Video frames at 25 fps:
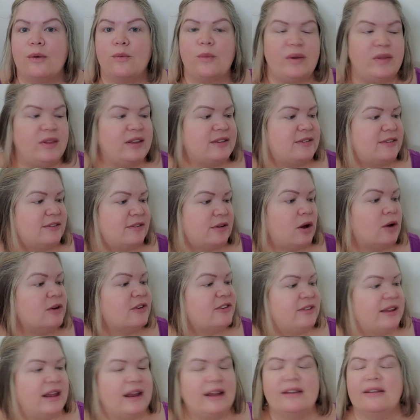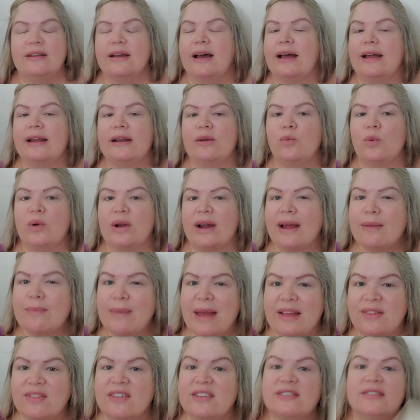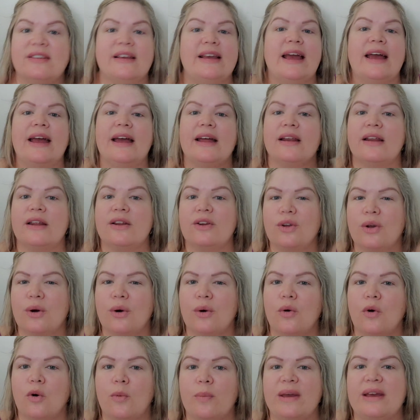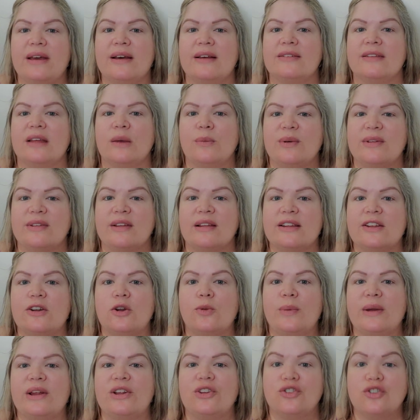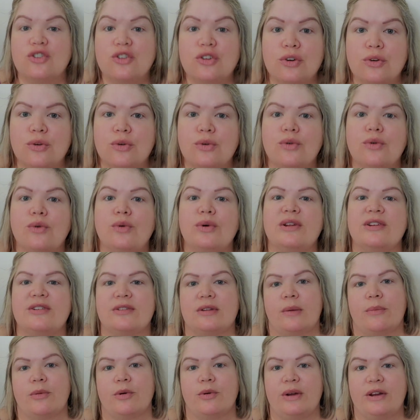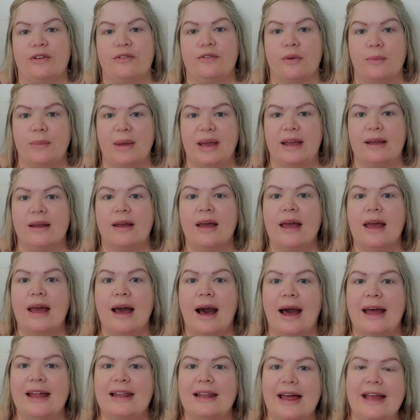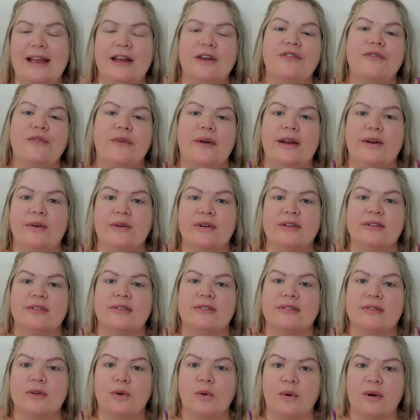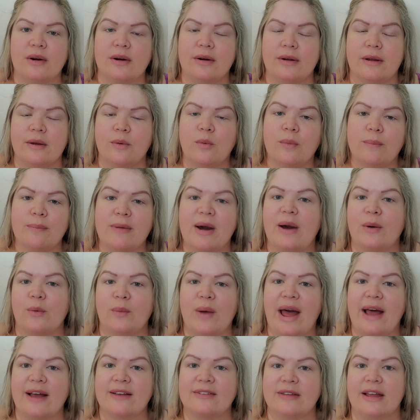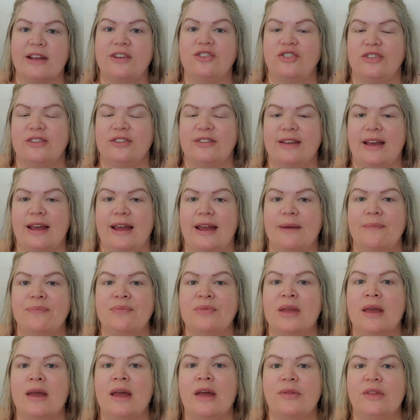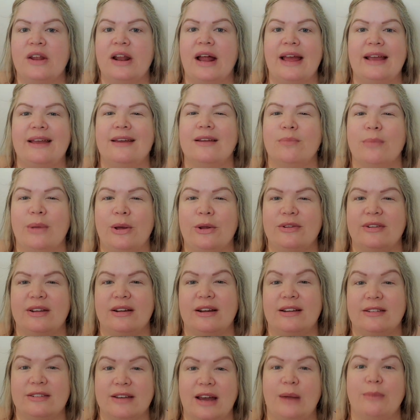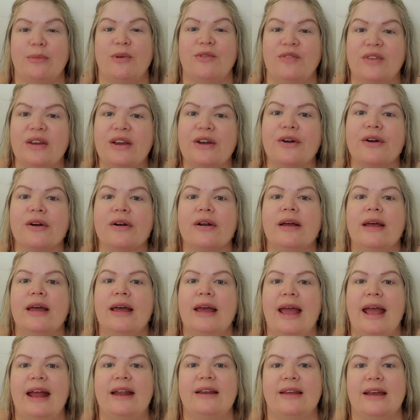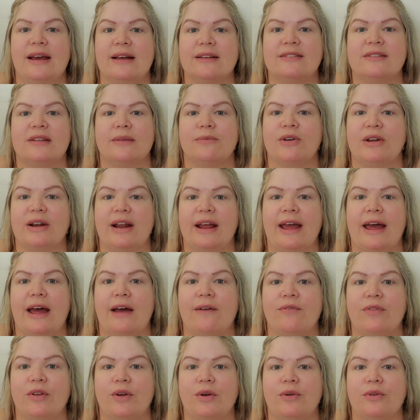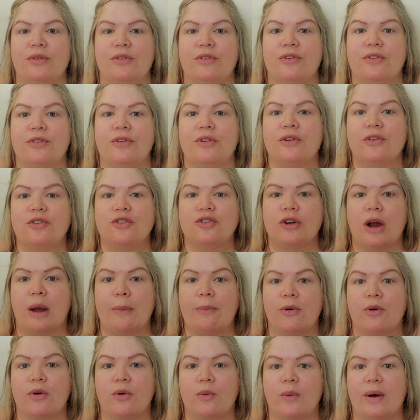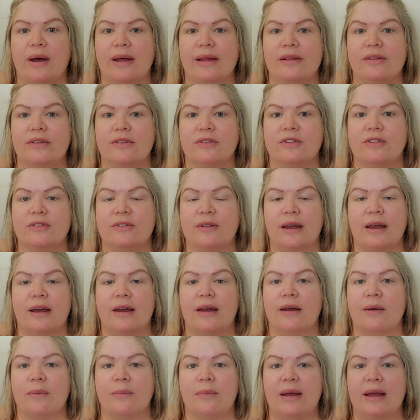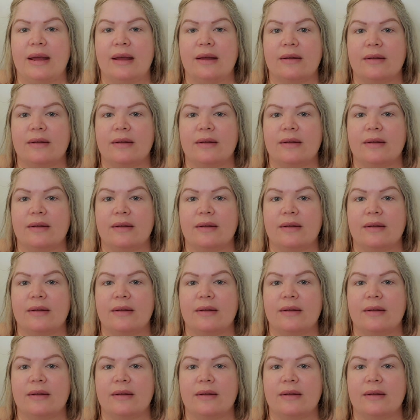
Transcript: when this is all said and done, would I make this again? No, because it was a little bit too summery for me. I like a fragrance or a wax, I should say, that I can melt any time of year. And yes, I'm going to have those tropical ones. Um,